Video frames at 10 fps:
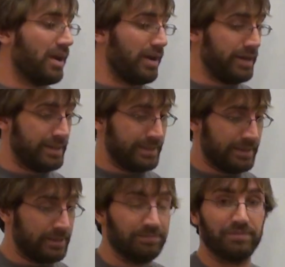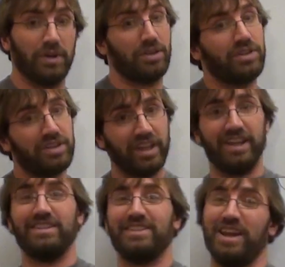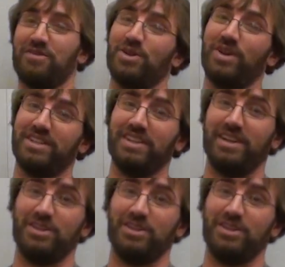Other than that, have a great day.